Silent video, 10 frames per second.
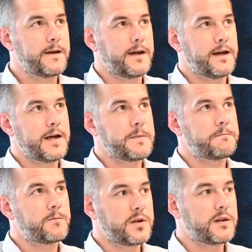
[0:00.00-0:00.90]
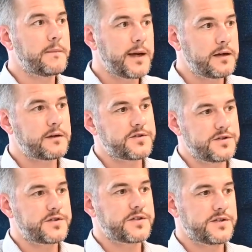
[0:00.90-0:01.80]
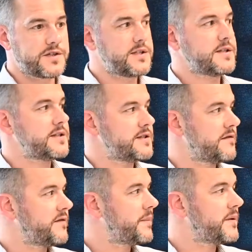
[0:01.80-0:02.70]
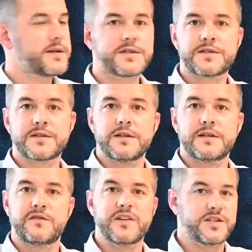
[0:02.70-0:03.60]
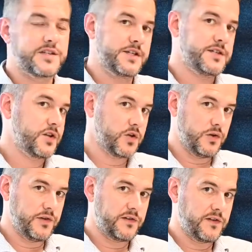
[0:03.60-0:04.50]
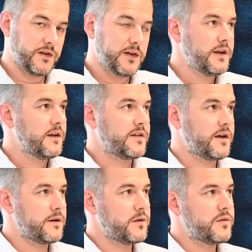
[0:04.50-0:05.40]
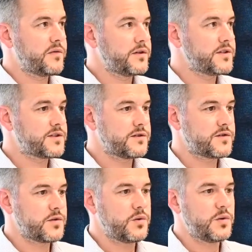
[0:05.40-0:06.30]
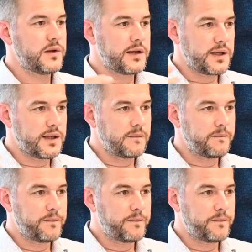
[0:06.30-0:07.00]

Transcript: One of the main options considered is the fabrics, the finishes, the colours. So for instance, all the